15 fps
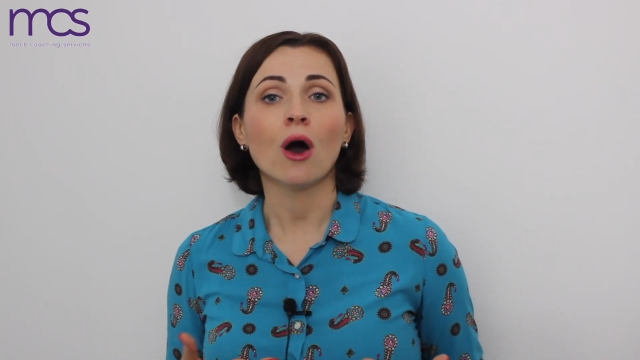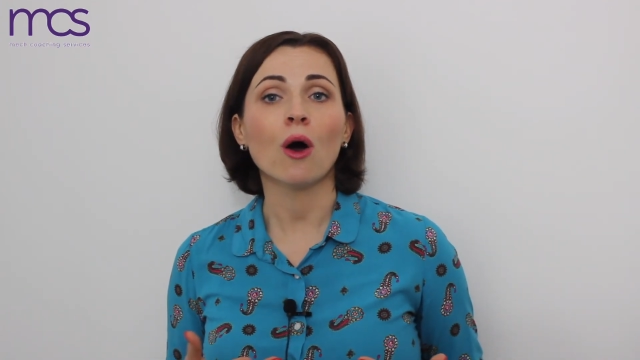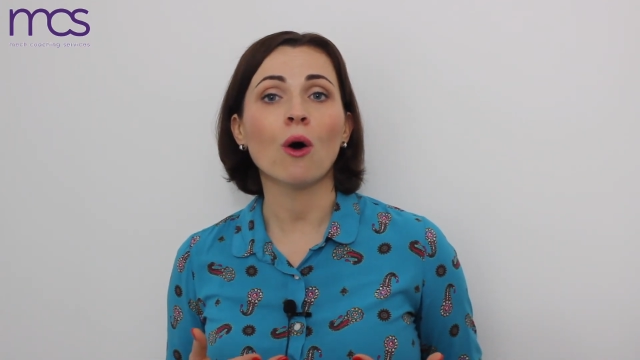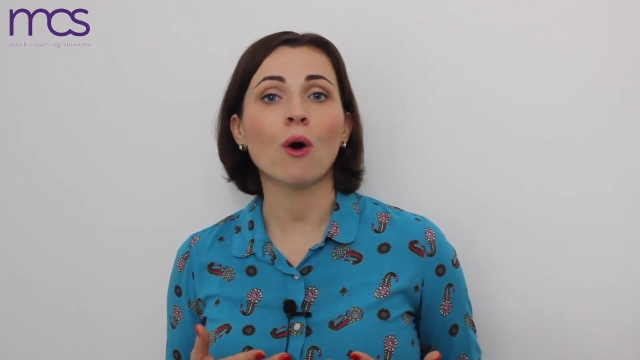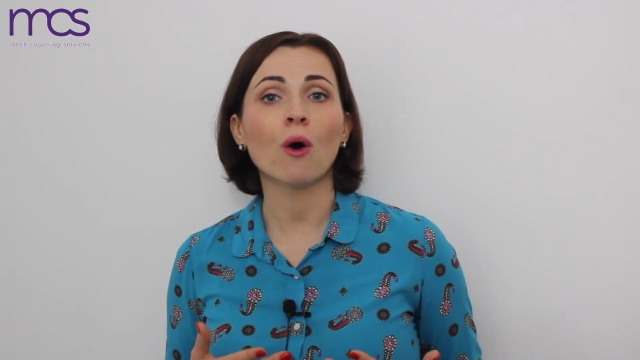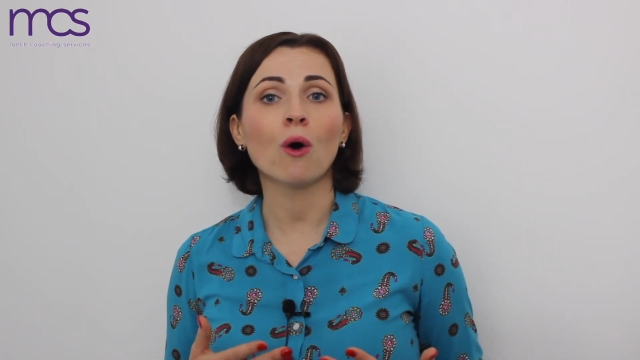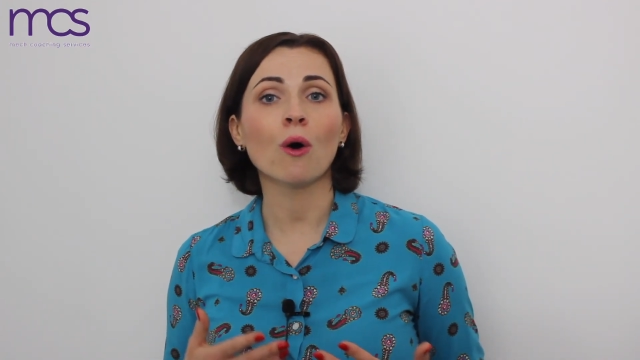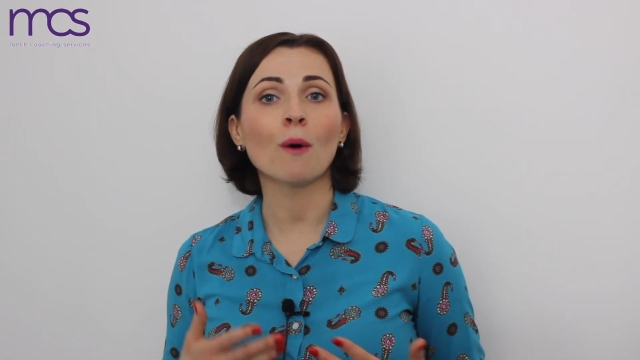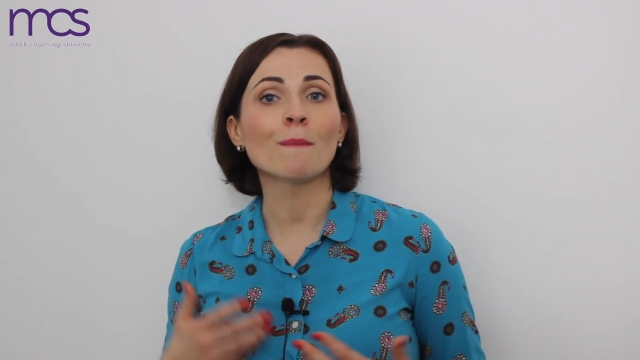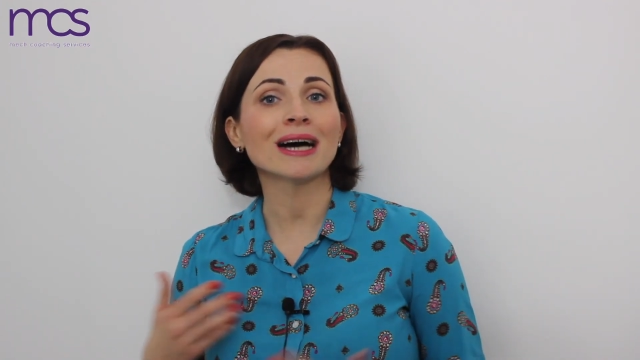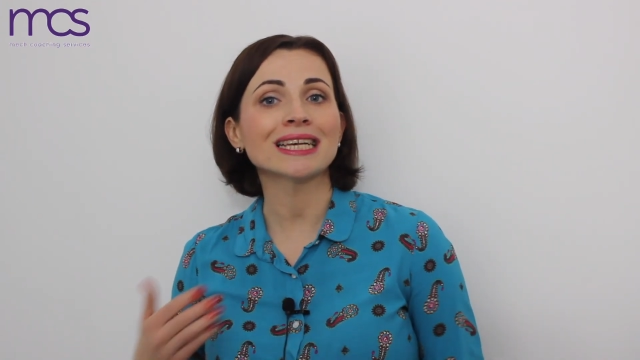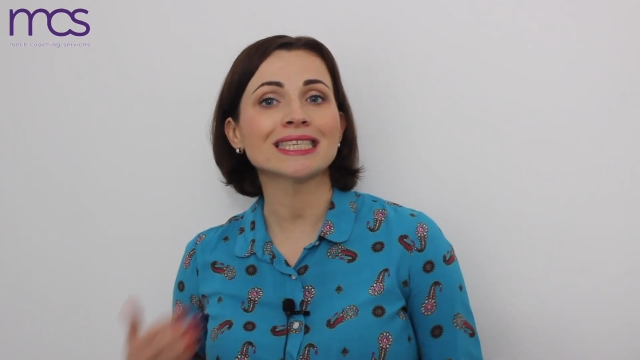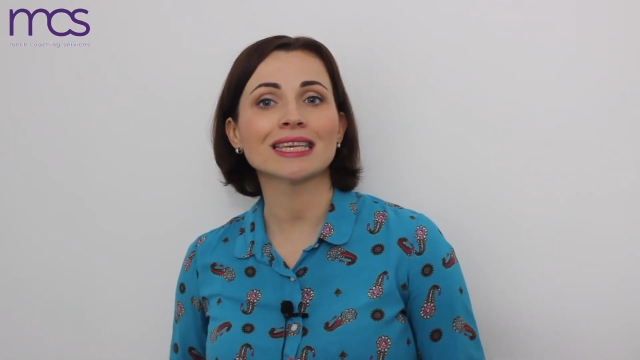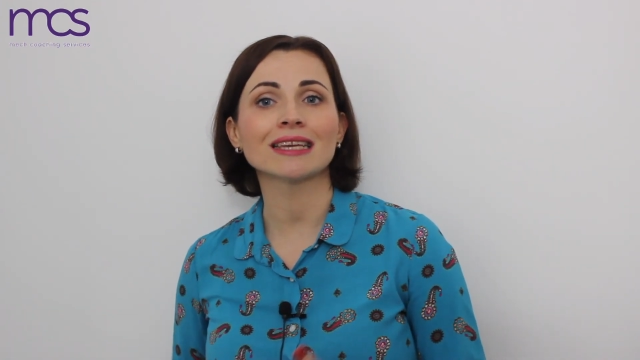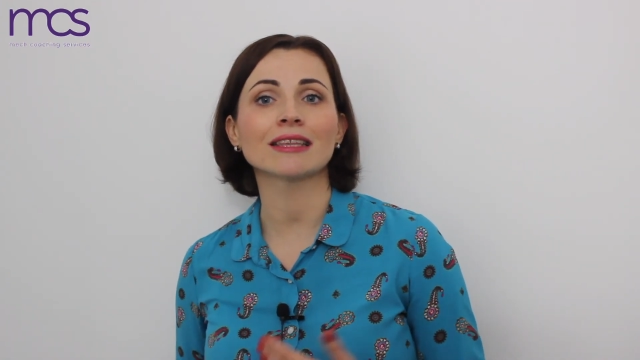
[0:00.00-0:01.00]
or
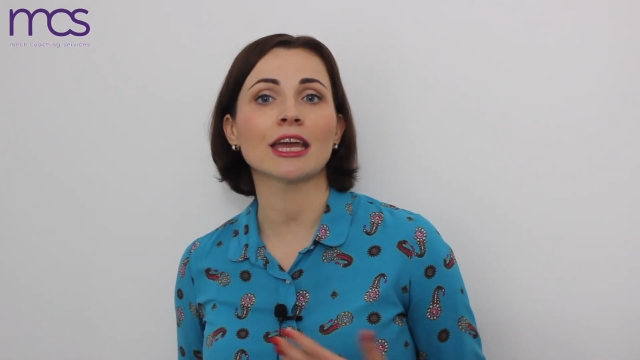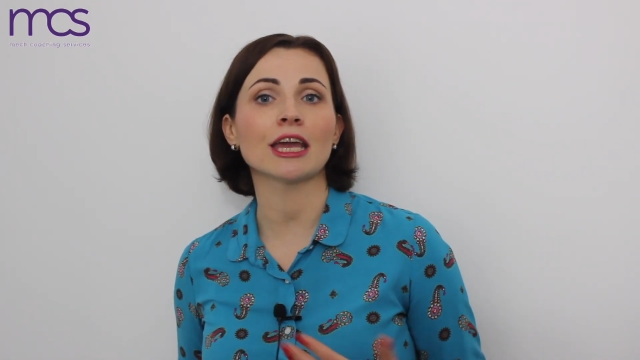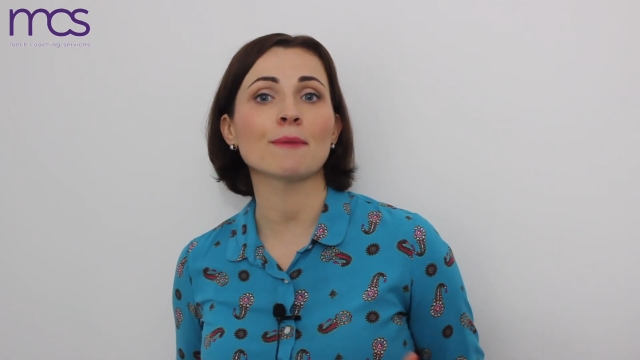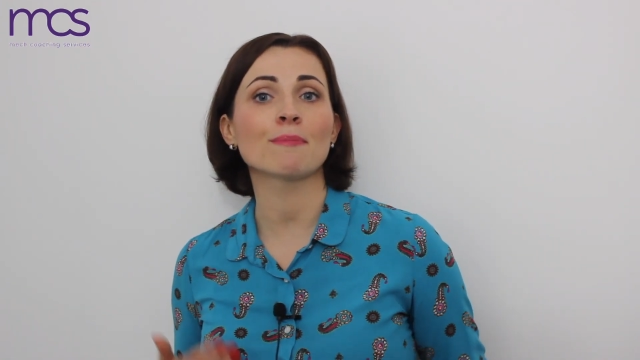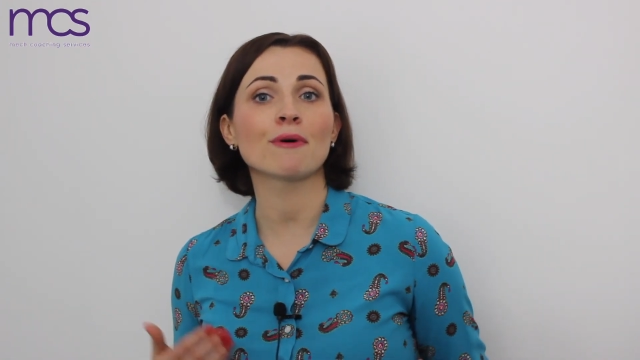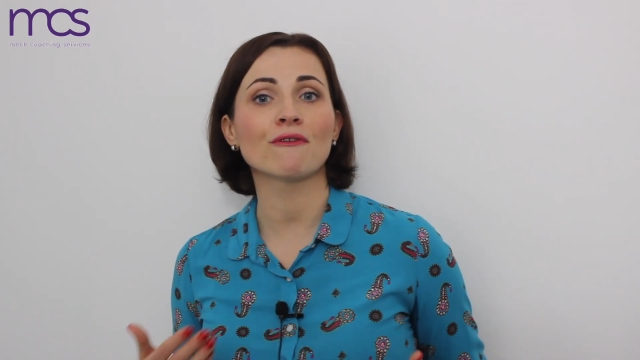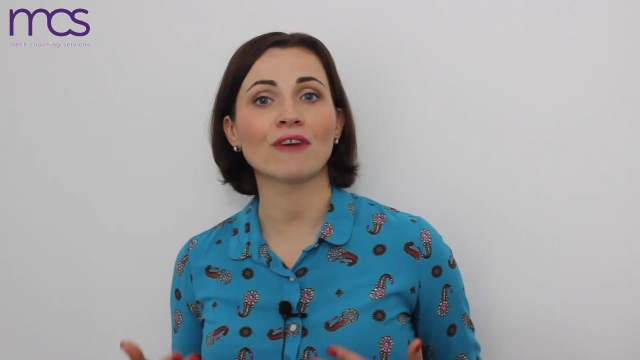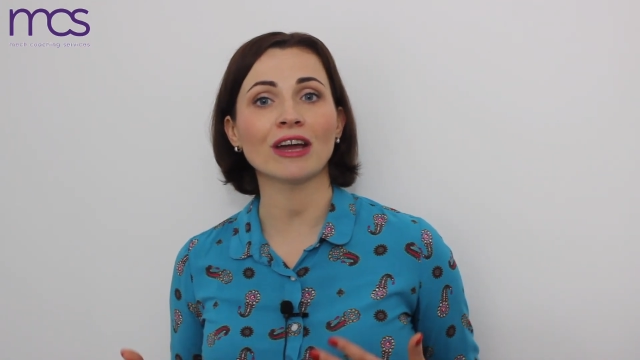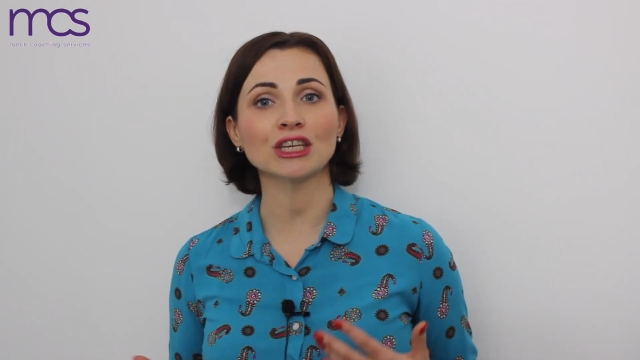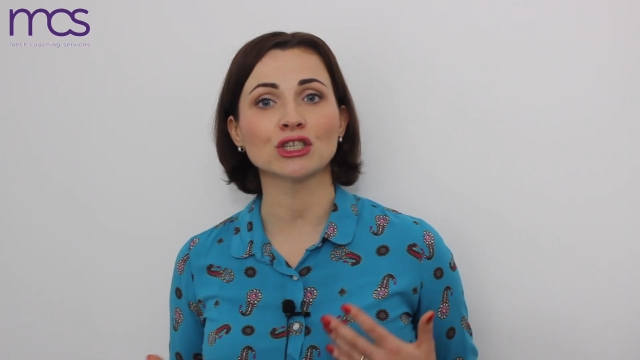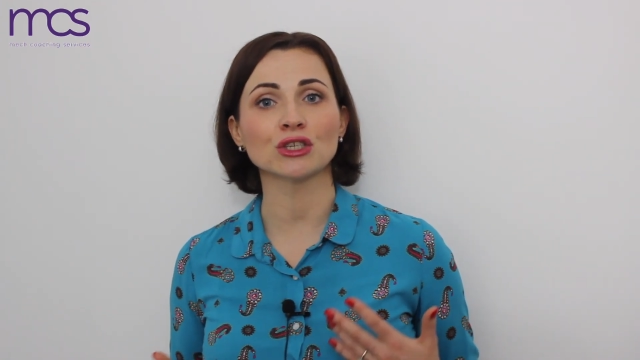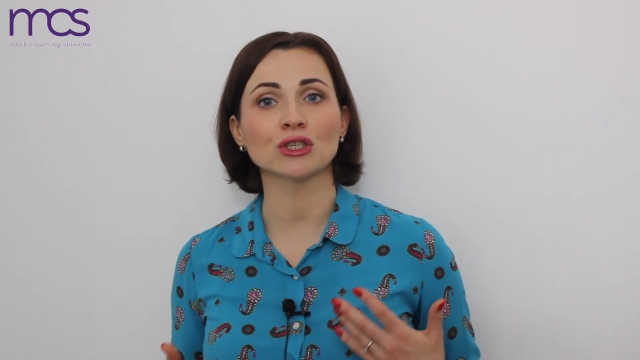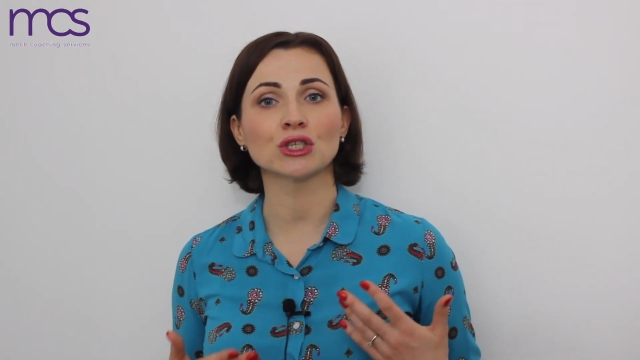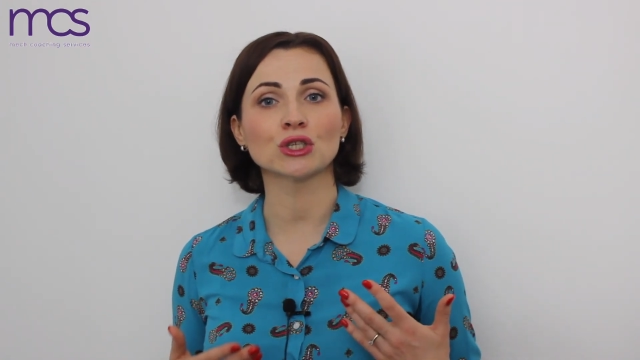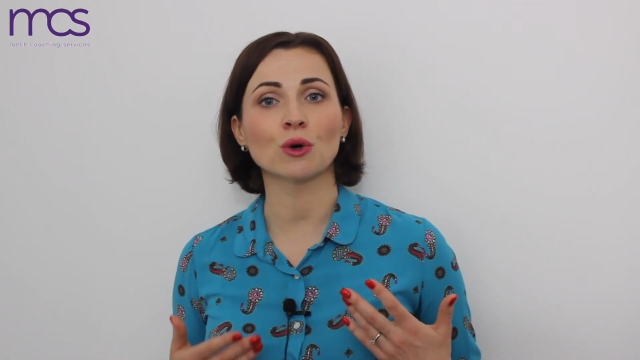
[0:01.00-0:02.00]
masking their imperfections,